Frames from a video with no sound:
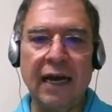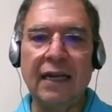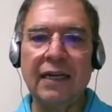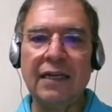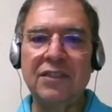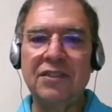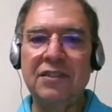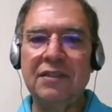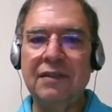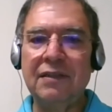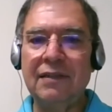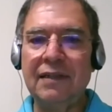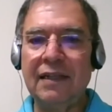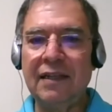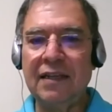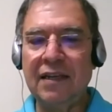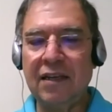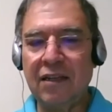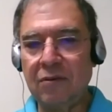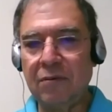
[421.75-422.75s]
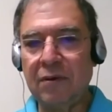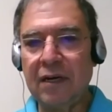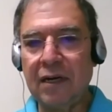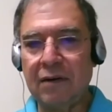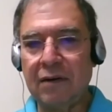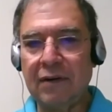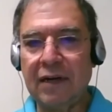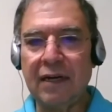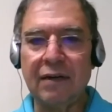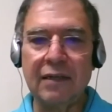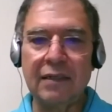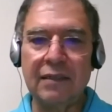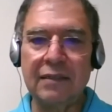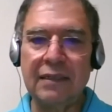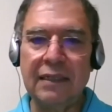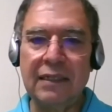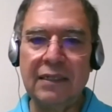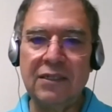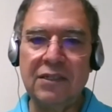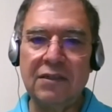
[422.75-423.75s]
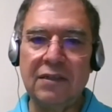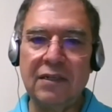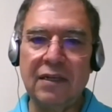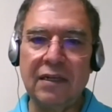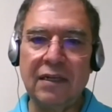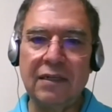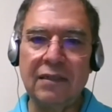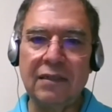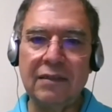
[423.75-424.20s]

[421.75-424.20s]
knowledge than the other way around. It's easier to